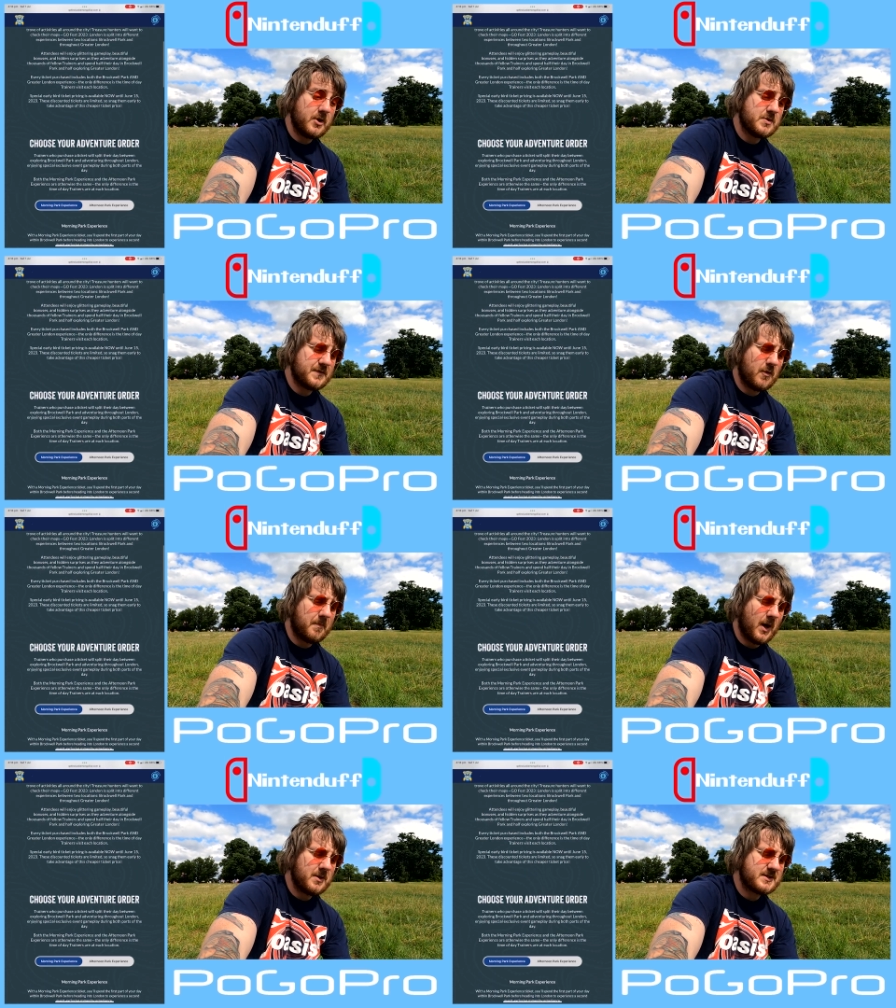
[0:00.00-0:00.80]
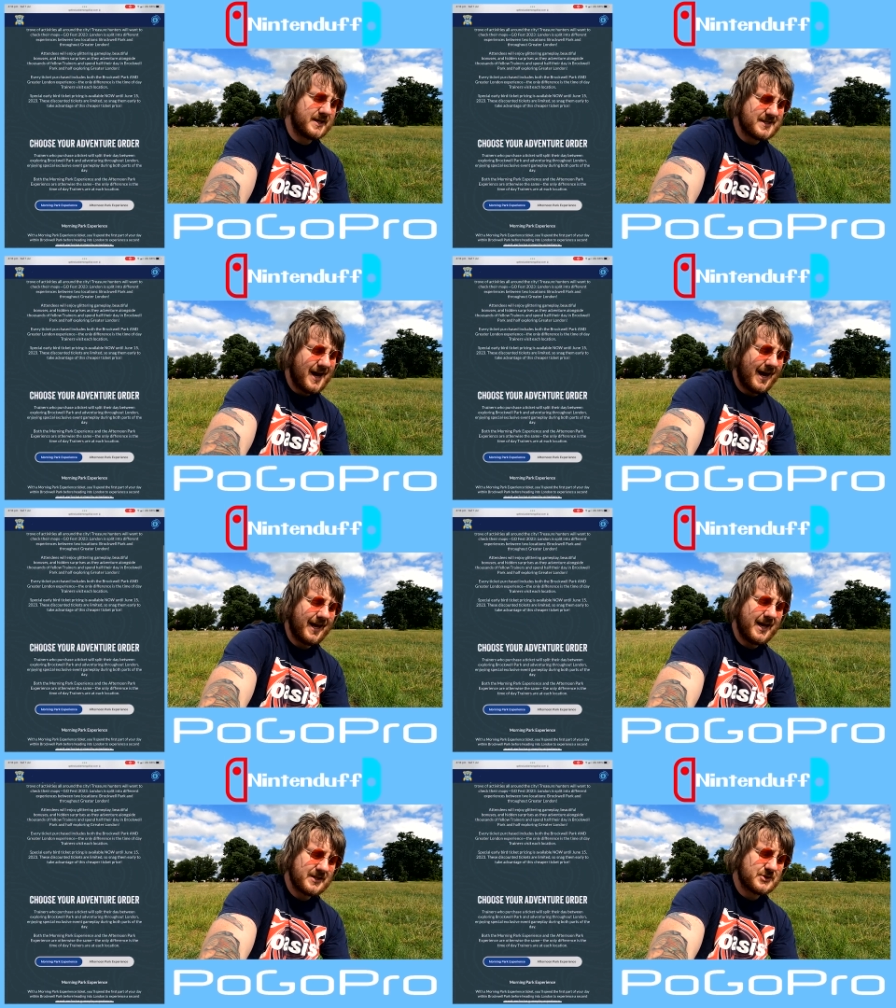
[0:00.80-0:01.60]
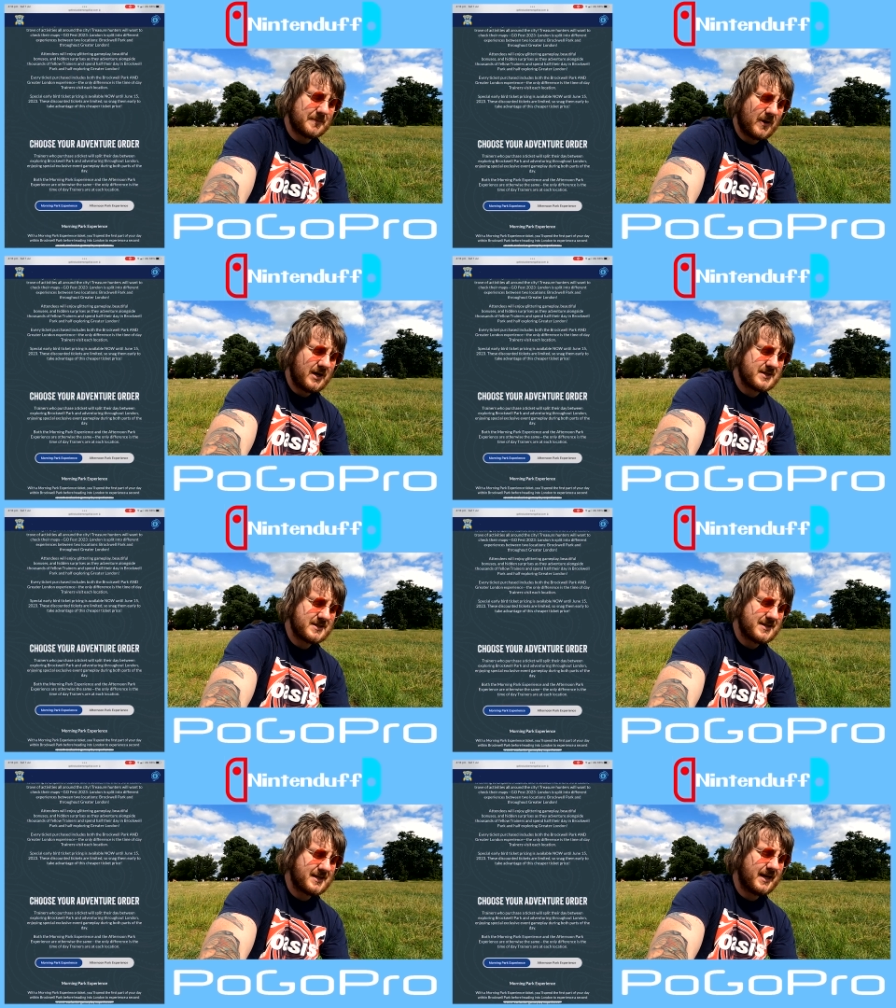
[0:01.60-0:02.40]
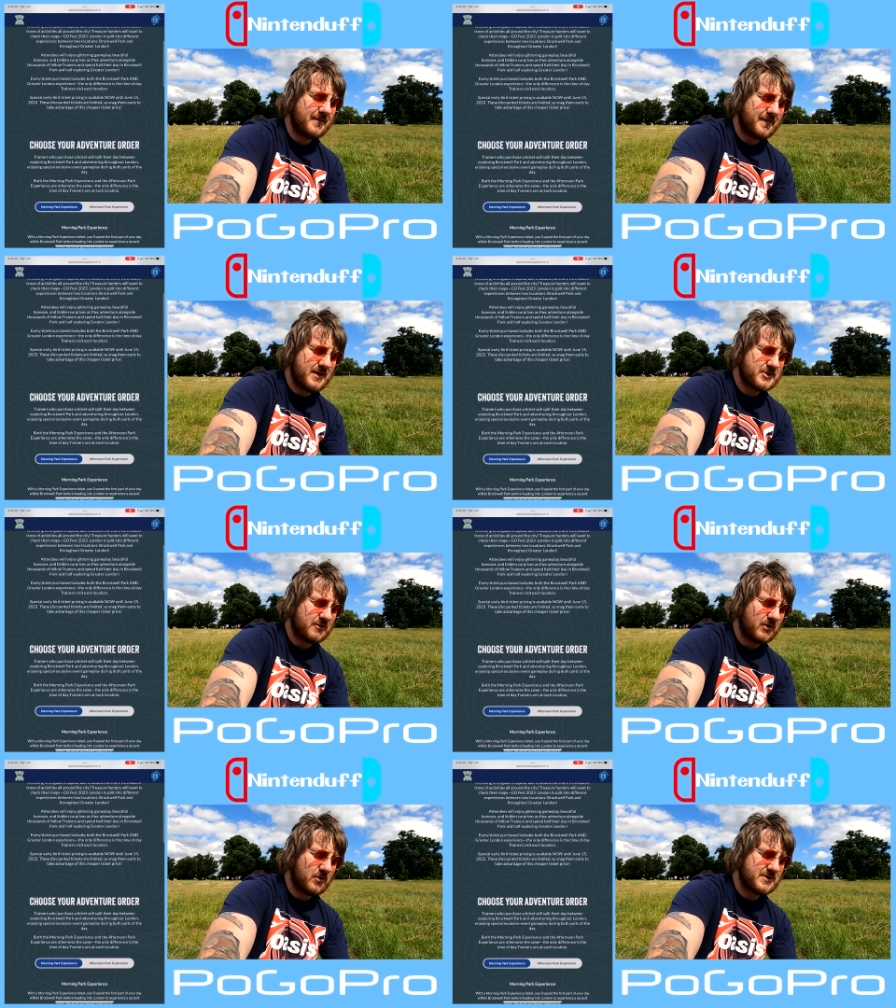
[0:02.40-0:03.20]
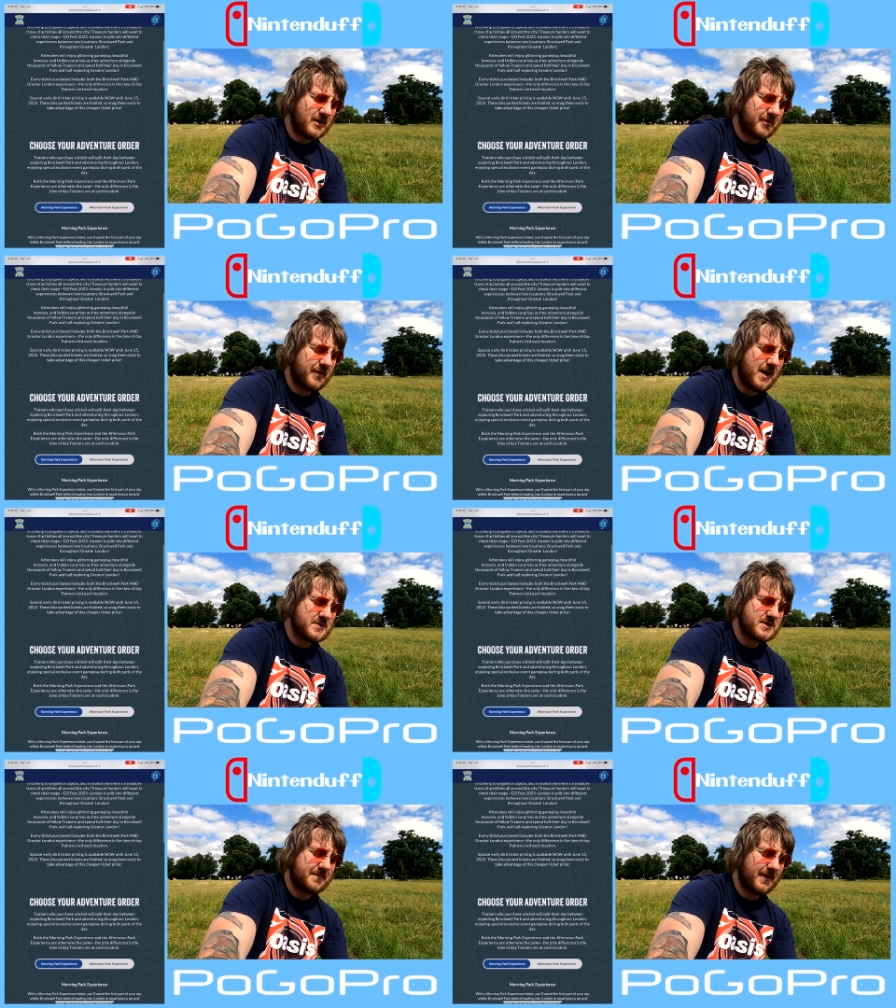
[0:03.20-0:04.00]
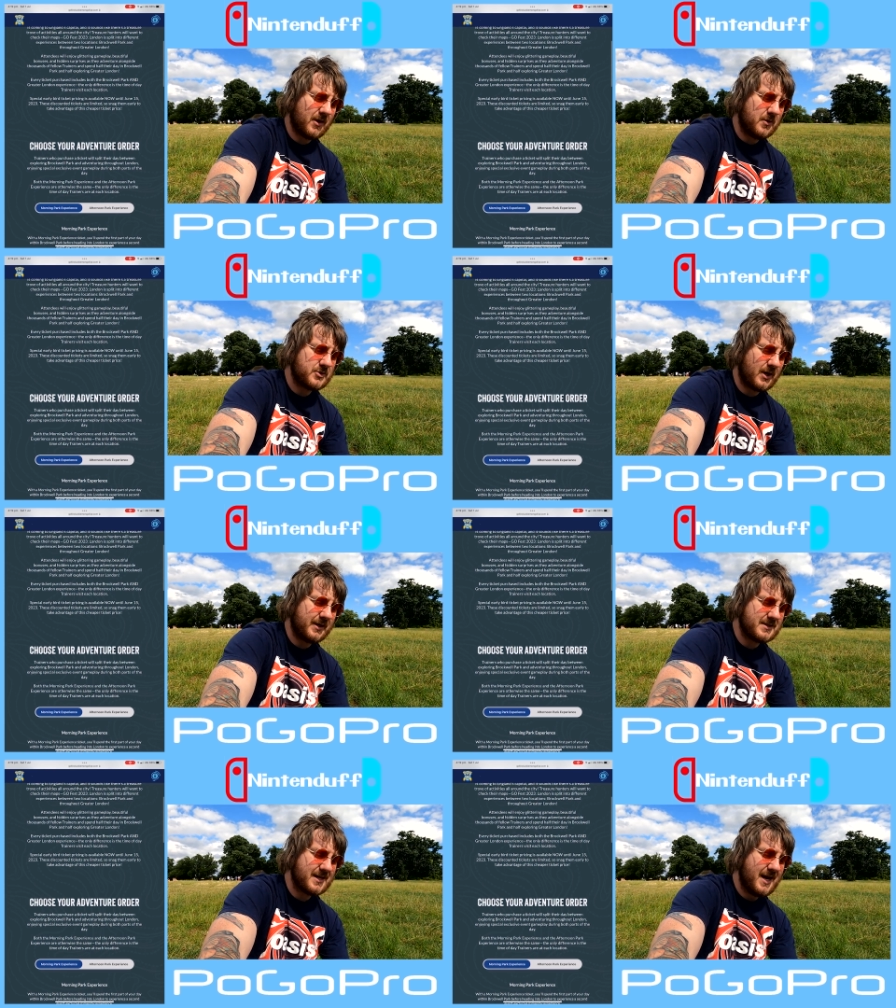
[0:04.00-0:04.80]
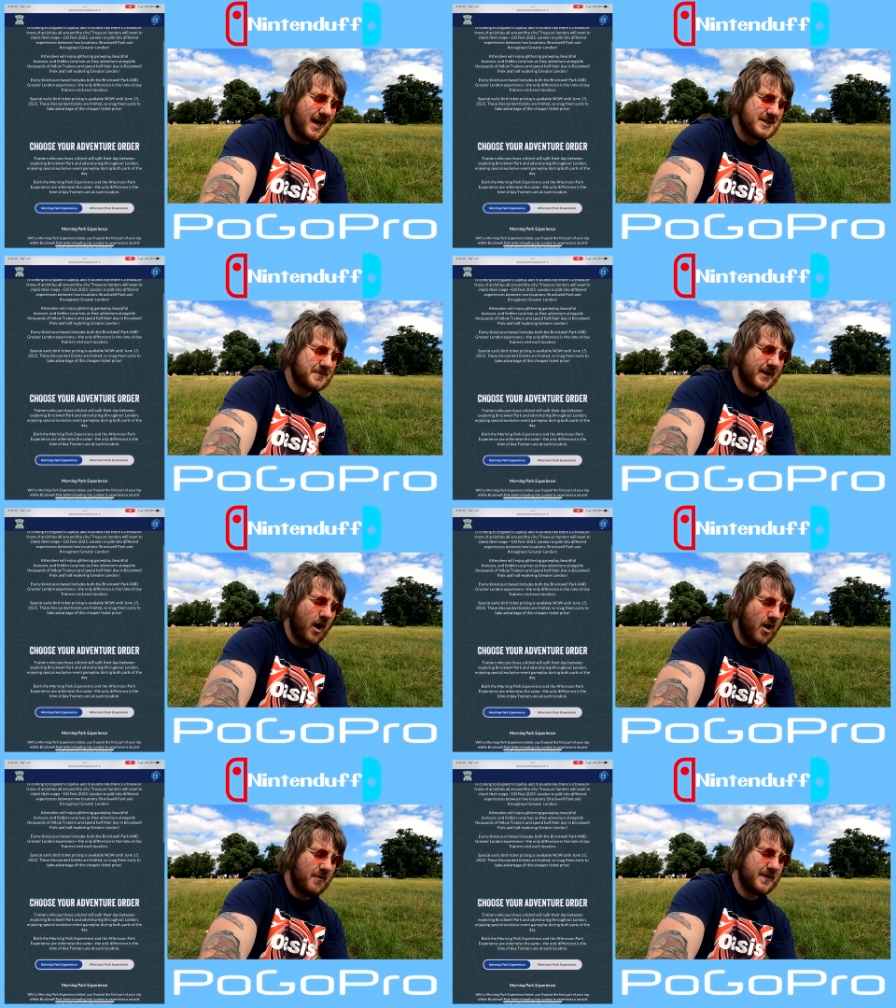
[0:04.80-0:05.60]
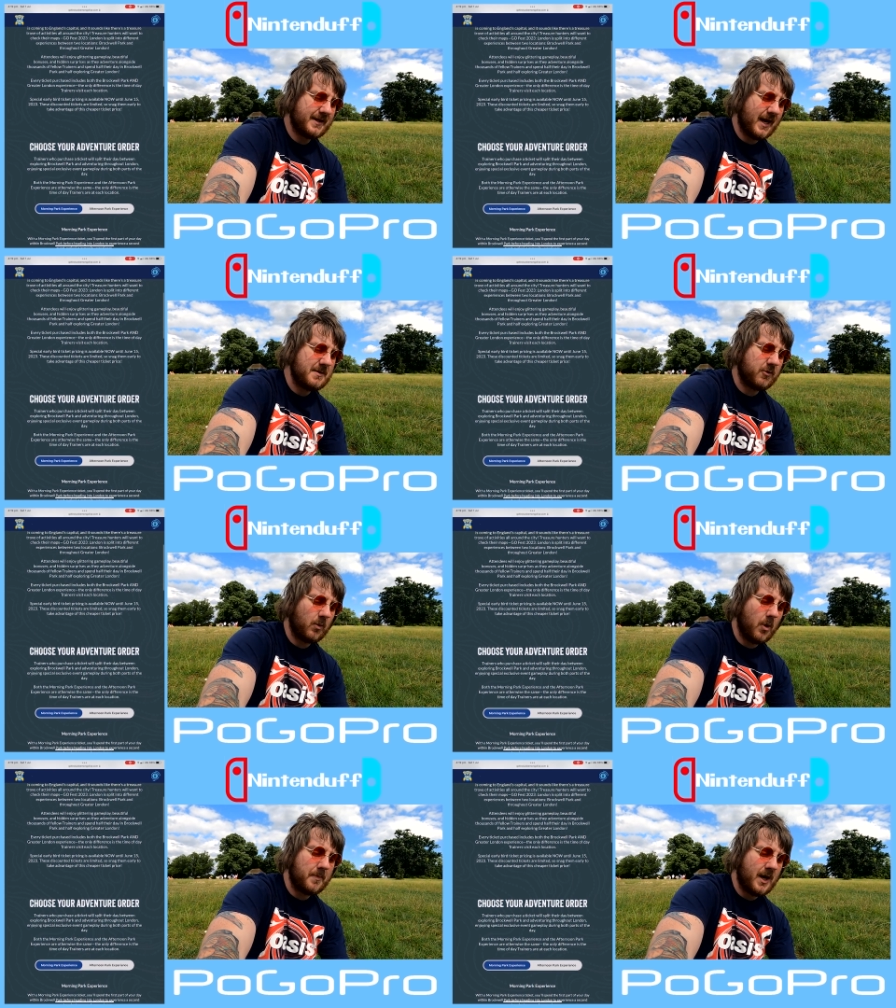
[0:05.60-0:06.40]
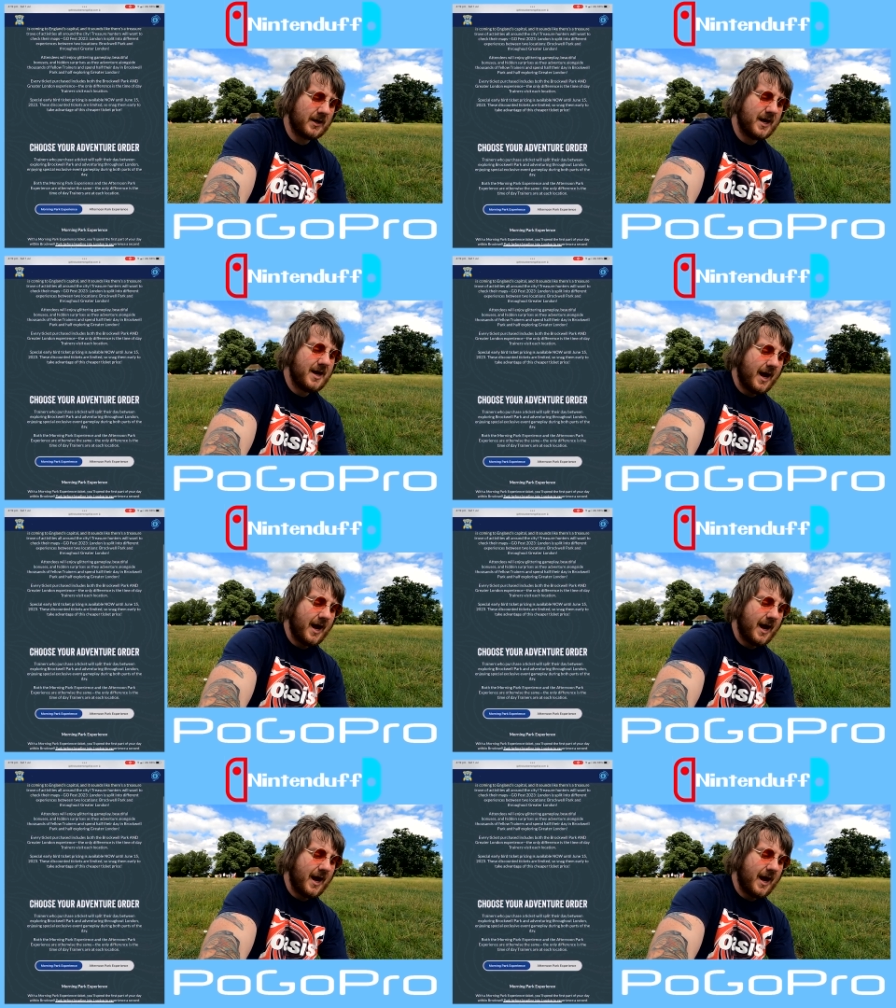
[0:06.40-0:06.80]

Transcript: beautiful bonuses and hidden surprises as they adventure alongside thousands of fellow trainers and spend half their day in Brockwell Park